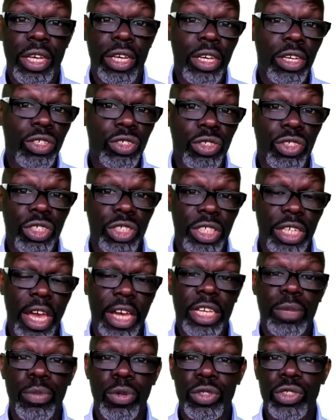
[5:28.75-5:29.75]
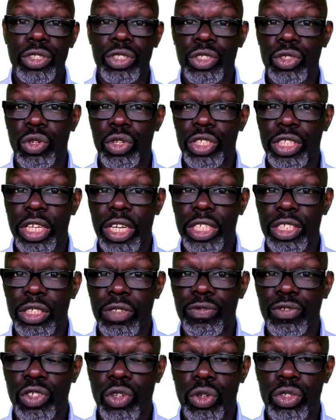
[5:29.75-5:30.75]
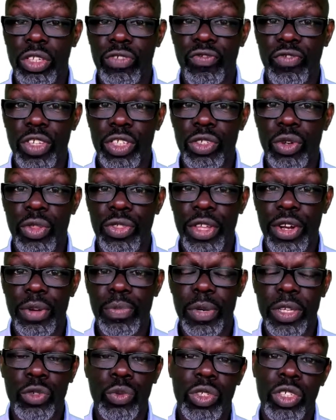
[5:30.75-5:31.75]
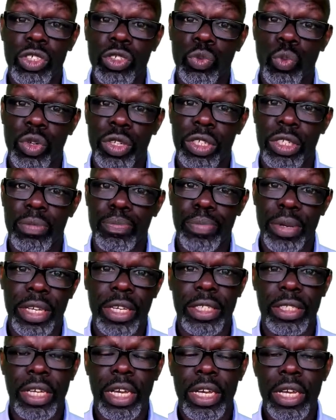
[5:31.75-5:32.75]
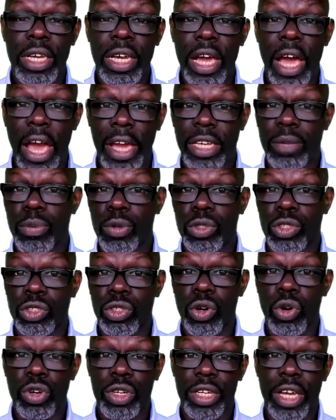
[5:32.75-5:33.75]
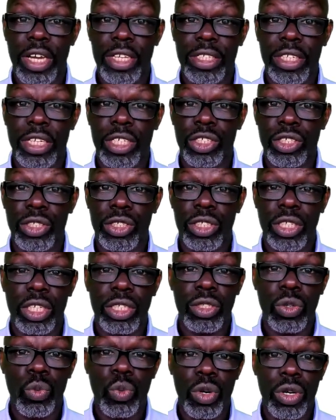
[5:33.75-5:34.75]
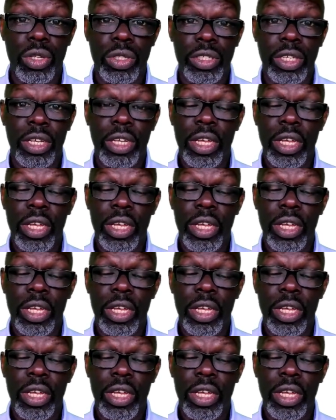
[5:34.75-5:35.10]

such as the Acupuncture Association of Chartered Physiotherapists, which is one of the biggest acupuncture organisations in the world.